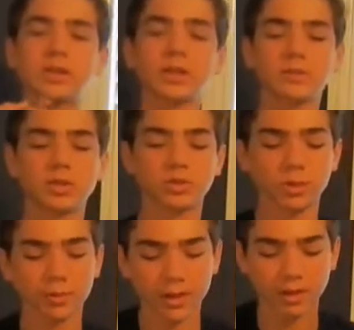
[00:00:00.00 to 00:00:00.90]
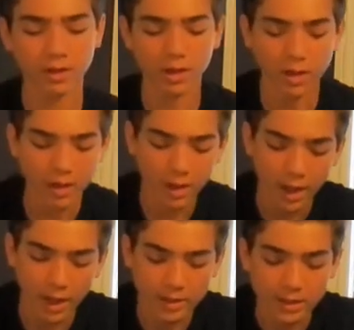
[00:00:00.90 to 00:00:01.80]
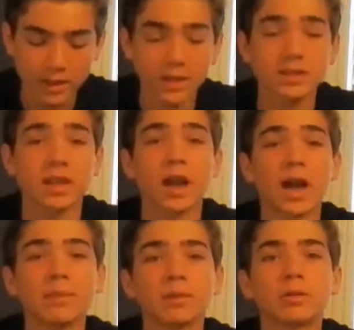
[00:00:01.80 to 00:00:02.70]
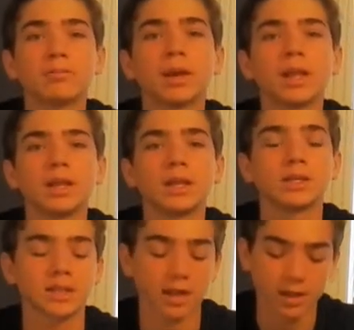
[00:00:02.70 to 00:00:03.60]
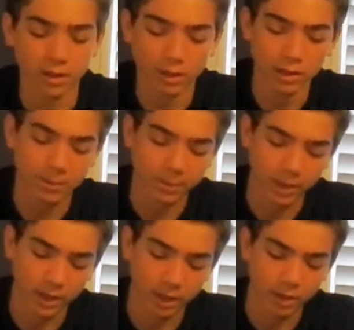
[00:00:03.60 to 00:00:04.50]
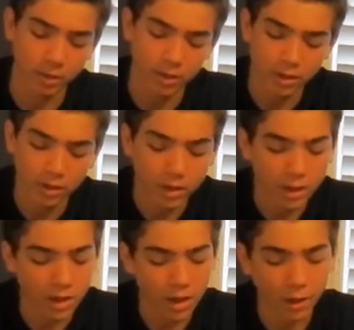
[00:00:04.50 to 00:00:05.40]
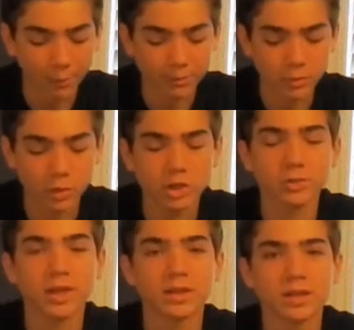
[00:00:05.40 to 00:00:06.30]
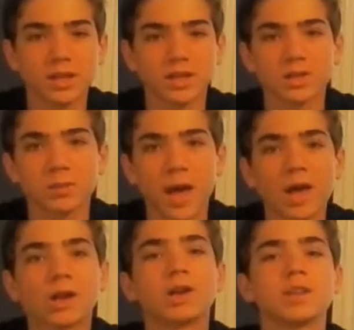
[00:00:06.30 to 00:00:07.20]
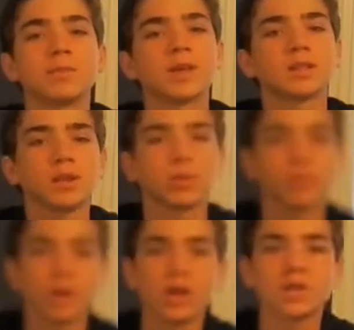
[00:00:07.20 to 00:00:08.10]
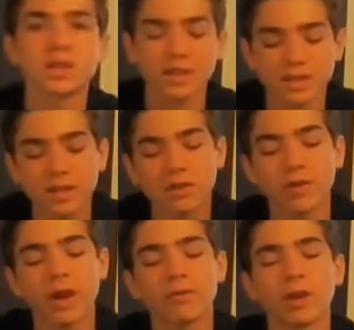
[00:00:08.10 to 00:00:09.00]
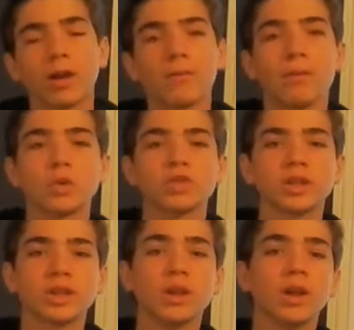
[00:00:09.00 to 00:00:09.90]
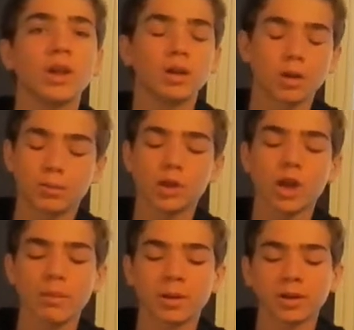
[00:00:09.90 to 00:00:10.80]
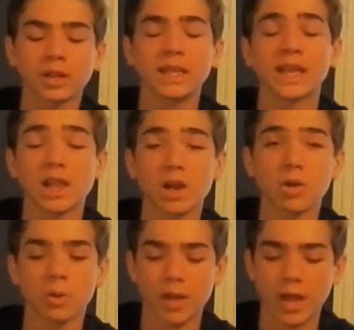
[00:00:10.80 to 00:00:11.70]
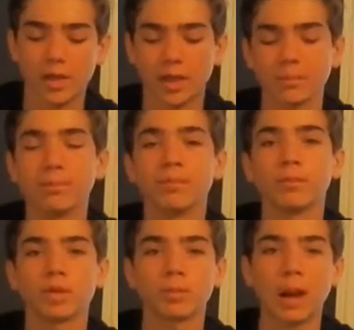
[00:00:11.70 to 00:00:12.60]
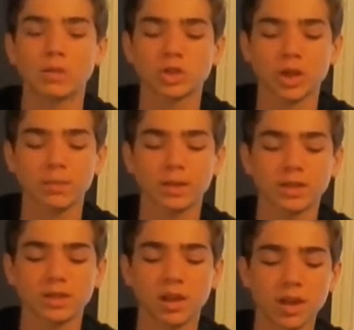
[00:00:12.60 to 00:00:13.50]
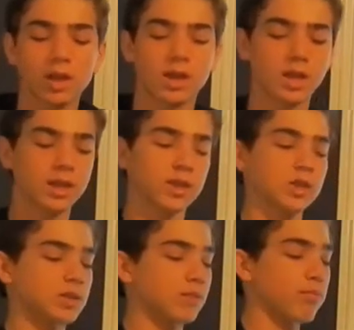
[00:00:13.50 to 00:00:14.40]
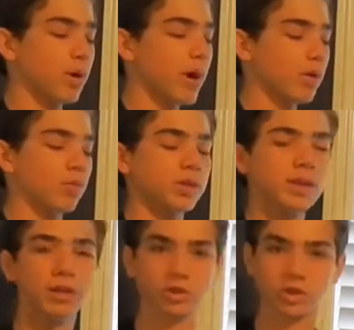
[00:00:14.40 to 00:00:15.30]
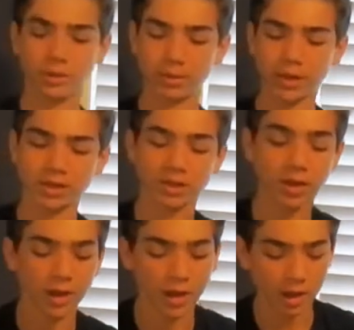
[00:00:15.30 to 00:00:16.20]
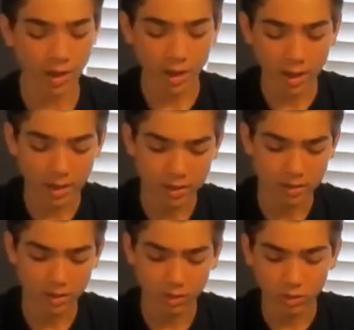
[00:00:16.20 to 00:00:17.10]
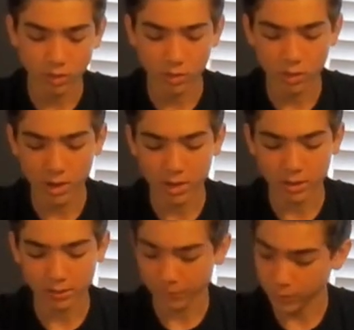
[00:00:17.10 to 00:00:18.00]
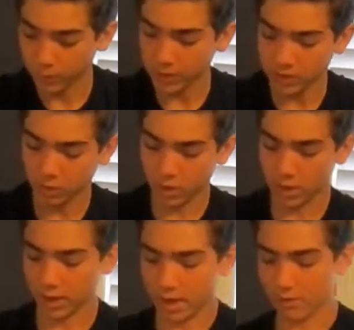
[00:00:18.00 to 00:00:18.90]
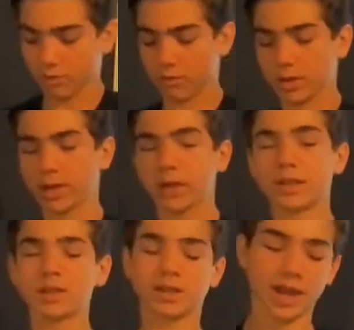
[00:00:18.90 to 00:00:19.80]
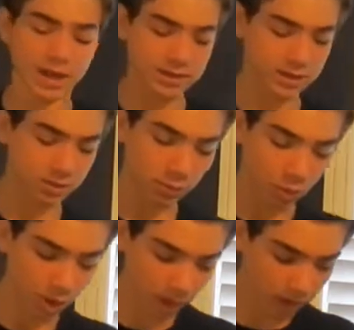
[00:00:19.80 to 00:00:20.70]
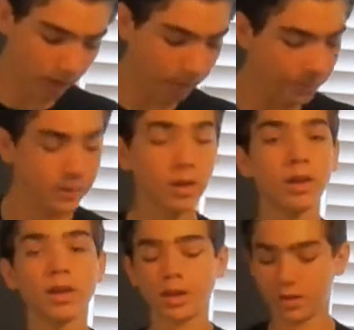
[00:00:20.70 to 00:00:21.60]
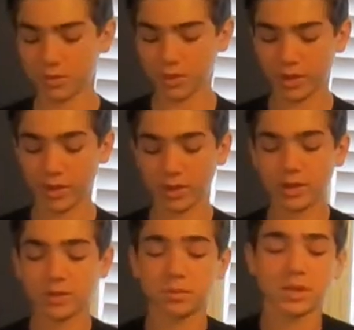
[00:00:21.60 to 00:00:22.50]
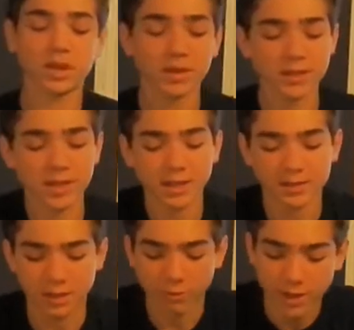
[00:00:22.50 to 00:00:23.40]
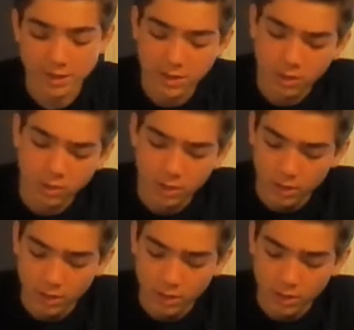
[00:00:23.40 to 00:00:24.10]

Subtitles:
His name is 3-Pete, and he is a hypermelanistic leopard gecko, which means his pattern is basically reversed. Instead of having mostly or predominantly yellow and then with brown stripings, he is brown with yellow stripings. And so the reason why I have really easy accessible water and everything is because he is a rescue.